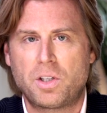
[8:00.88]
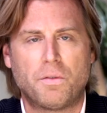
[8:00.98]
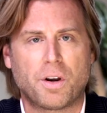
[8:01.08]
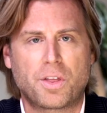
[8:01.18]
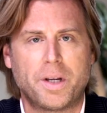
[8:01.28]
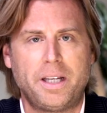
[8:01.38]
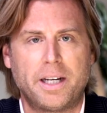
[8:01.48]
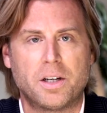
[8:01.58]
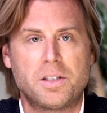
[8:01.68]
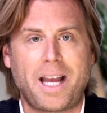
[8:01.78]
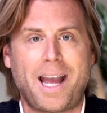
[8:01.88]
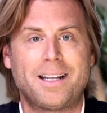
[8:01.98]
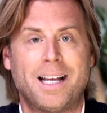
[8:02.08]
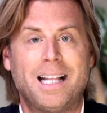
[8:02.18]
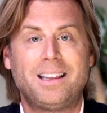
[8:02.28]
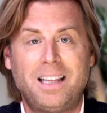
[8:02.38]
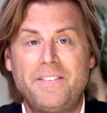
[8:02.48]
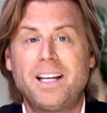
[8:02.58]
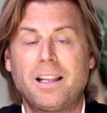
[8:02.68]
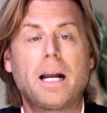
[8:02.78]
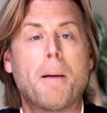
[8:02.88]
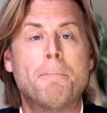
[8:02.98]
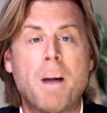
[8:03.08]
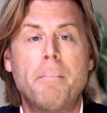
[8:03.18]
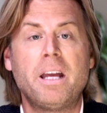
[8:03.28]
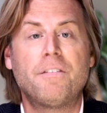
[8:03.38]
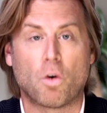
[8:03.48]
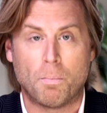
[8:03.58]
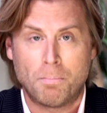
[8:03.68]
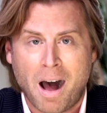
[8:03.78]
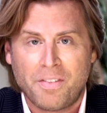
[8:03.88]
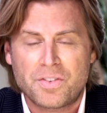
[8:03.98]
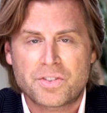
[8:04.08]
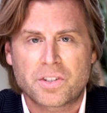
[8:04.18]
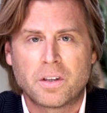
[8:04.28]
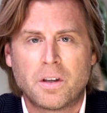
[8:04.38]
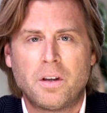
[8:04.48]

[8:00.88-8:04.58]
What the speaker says: over 3 years and living like a mummy for months,